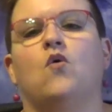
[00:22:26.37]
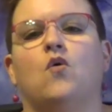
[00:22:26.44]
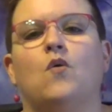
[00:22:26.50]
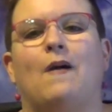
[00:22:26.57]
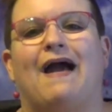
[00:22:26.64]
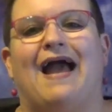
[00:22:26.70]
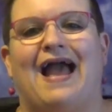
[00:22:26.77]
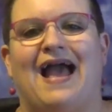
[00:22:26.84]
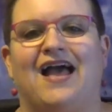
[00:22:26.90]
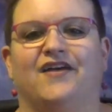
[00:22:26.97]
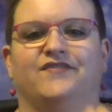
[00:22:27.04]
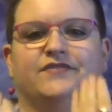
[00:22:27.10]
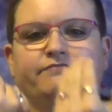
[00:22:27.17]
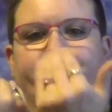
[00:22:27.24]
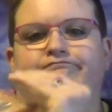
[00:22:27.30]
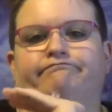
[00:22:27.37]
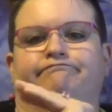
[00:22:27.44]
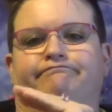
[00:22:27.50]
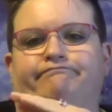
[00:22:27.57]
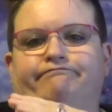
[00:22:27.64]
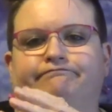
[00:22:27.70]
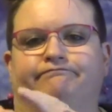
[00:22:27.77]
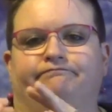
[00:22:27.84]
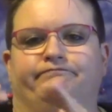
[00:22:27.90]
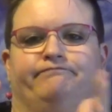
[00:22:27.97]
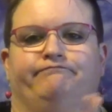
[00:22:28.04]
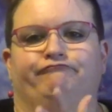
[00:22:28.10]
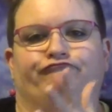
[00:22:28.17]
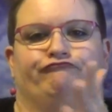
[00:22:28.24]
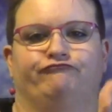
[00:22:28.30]
especially in other cultures and other
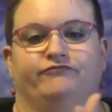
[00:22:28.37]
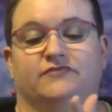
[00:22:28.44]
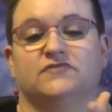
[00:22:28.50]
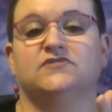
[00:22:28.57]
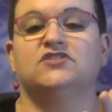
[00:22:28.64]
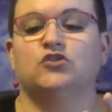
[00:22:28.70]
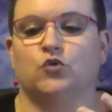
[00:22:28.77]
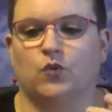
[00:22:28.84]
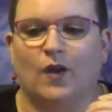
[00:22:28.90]
countries.